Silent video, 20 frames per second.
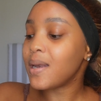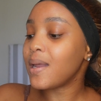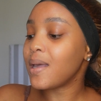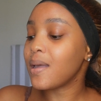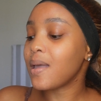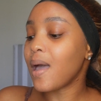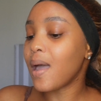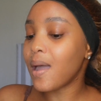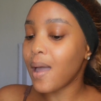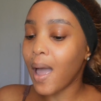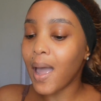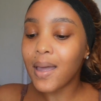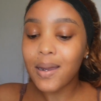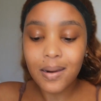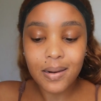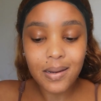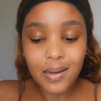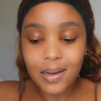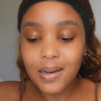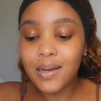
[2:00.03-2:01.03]
like I
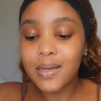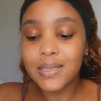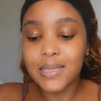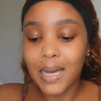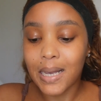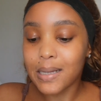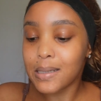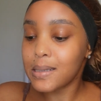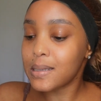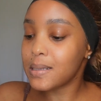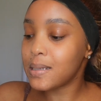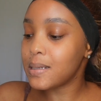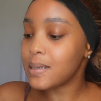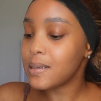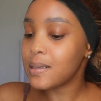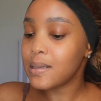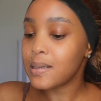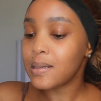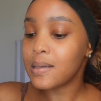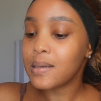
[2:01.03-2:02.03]
really just
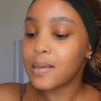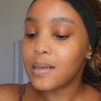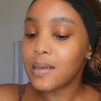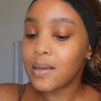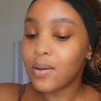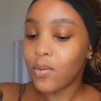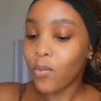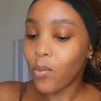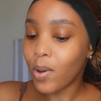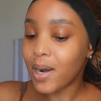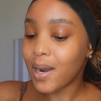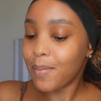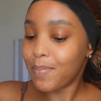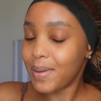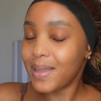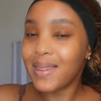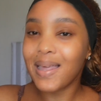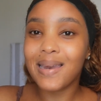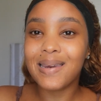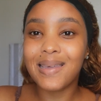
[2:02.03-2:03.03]
want to be
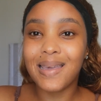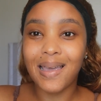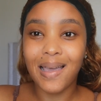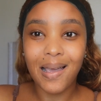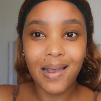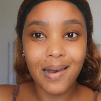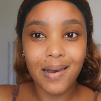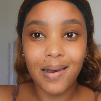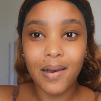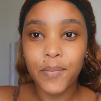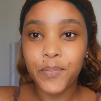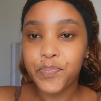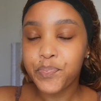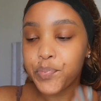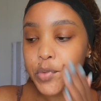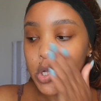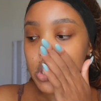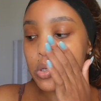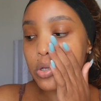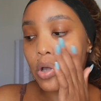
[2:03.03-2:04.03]
that girl.
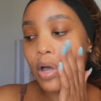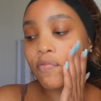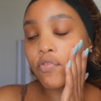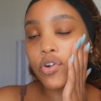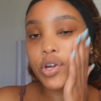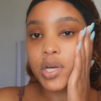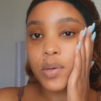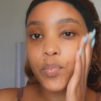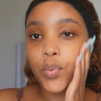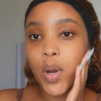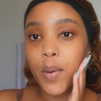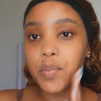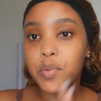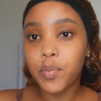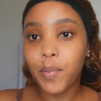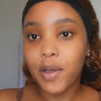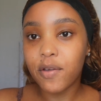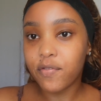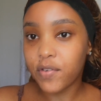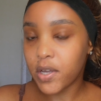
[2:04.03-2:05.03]
So I've already prepped
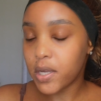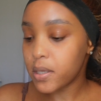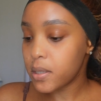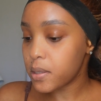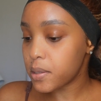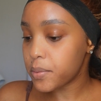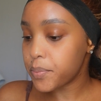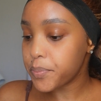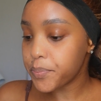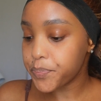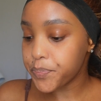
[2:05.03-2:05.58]
my face